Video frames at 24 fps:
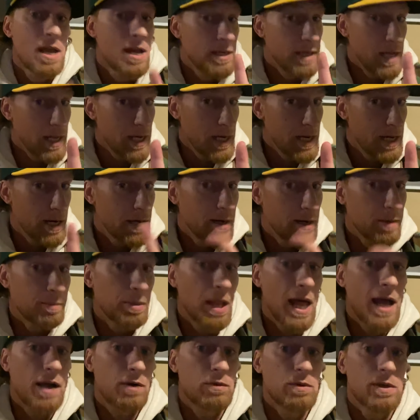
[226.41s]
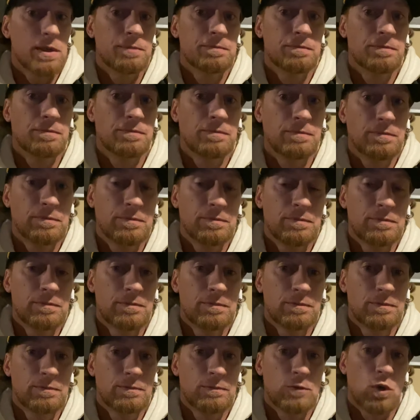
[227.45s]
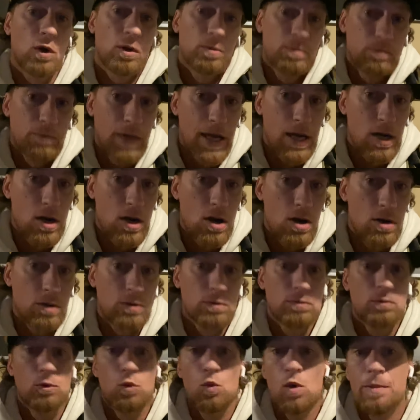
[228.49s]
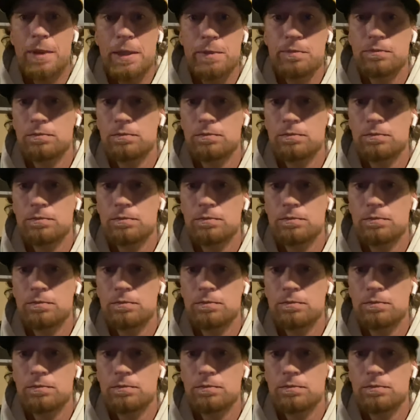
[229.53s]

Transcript: They needed a black one. Or black girl, woman.